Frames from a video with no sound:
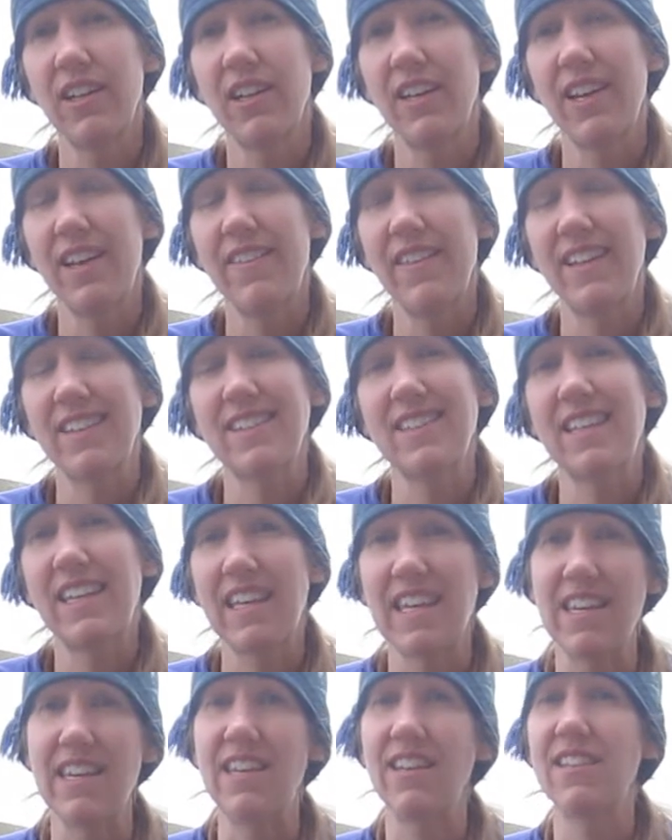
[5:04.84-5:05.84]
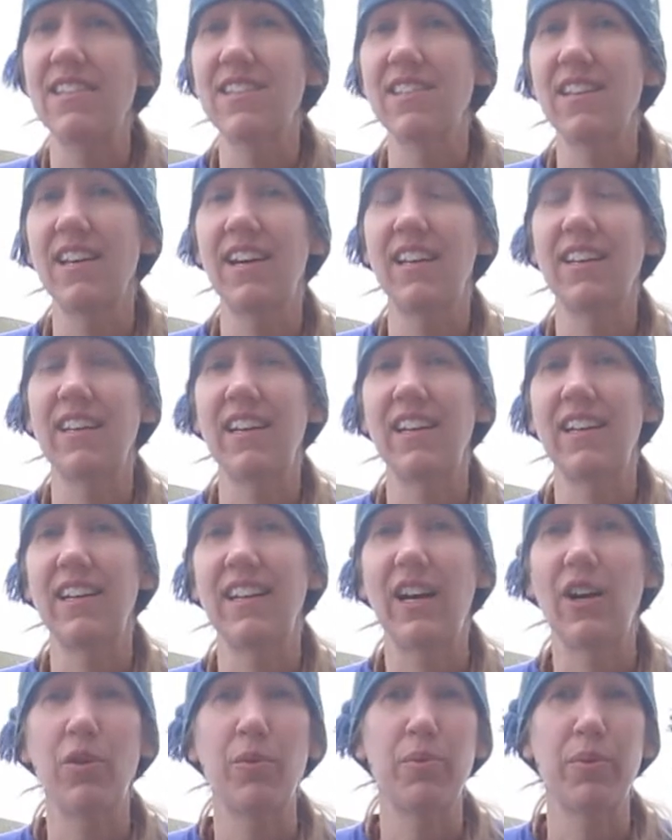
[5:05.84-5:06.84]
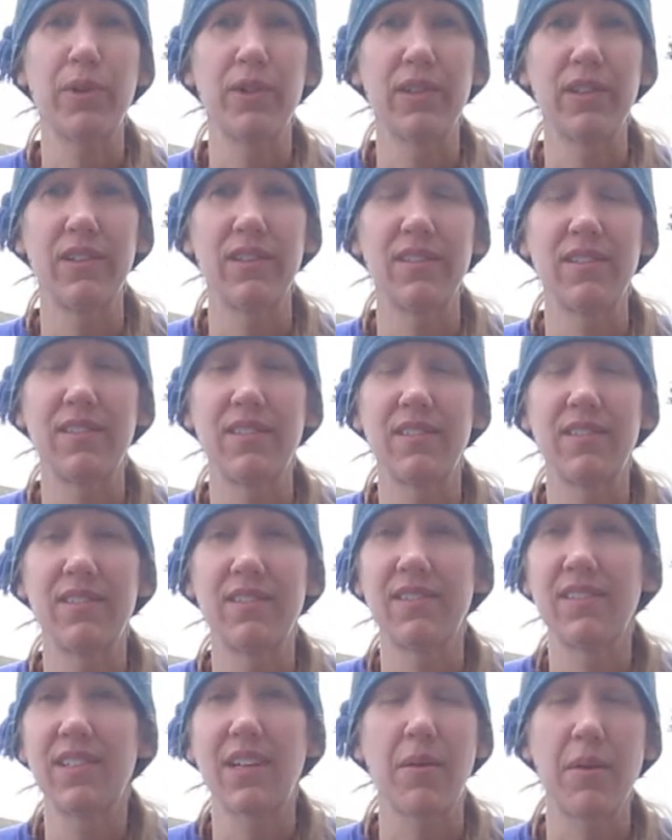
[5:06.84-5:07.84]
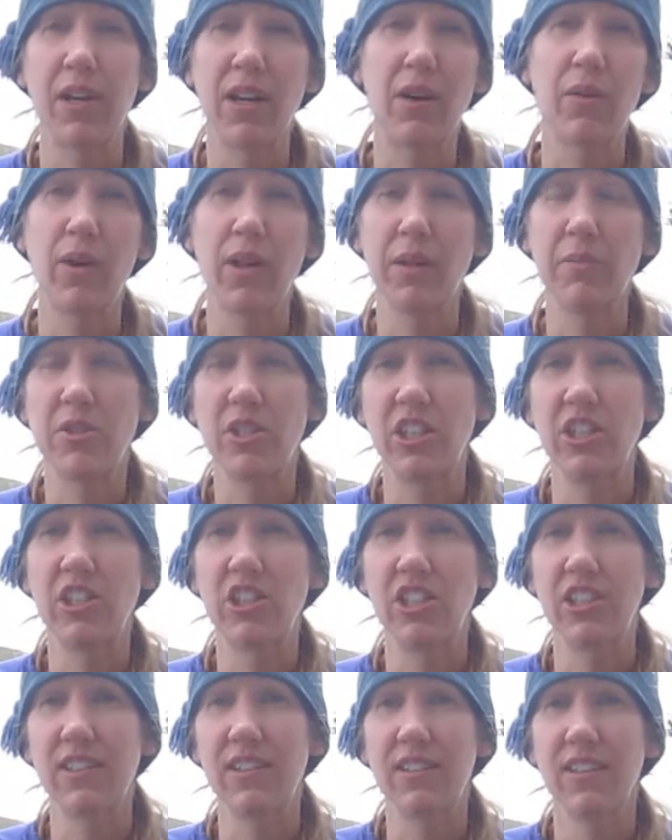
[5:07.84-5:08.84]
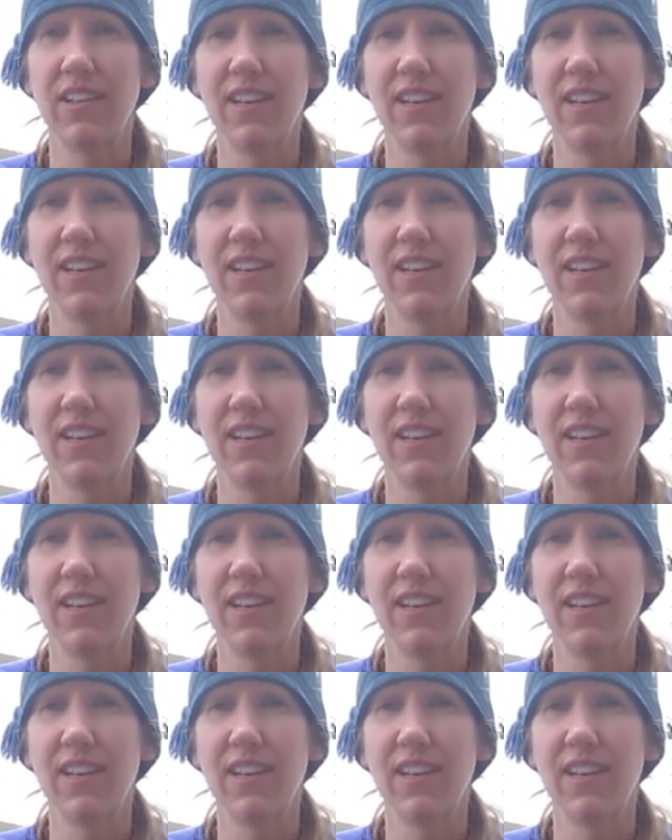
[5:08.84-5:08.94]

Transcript: and that's key to not getting output coming out while I'm changing.